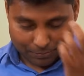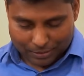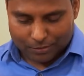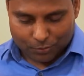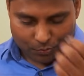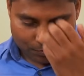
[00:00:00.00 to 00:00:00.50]
when
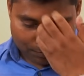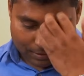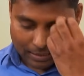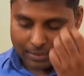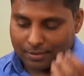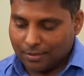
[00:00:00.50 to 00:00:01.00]
you
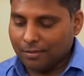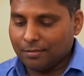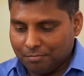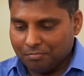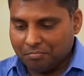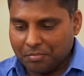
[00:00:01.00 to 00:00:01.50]
said
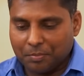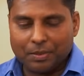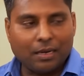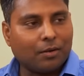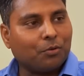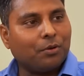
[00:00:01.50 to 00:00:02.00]
people
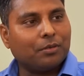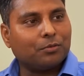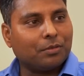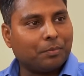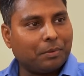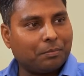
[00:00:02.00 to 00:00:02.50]
are going to
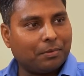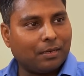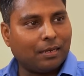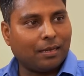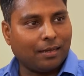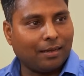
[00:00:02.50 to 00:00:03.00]
the people,
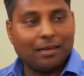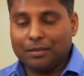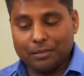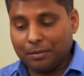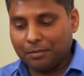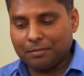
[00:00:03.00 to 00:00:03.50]

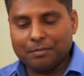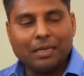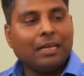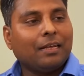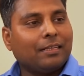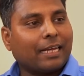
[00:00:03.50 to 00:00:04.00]

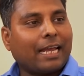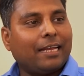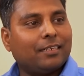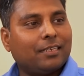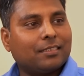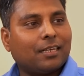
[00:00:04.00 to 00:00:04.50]
the
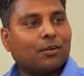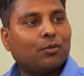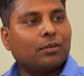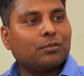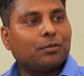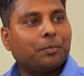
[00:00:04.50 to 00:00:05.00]
candidates are
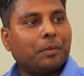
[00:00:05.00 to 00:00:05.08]
going to the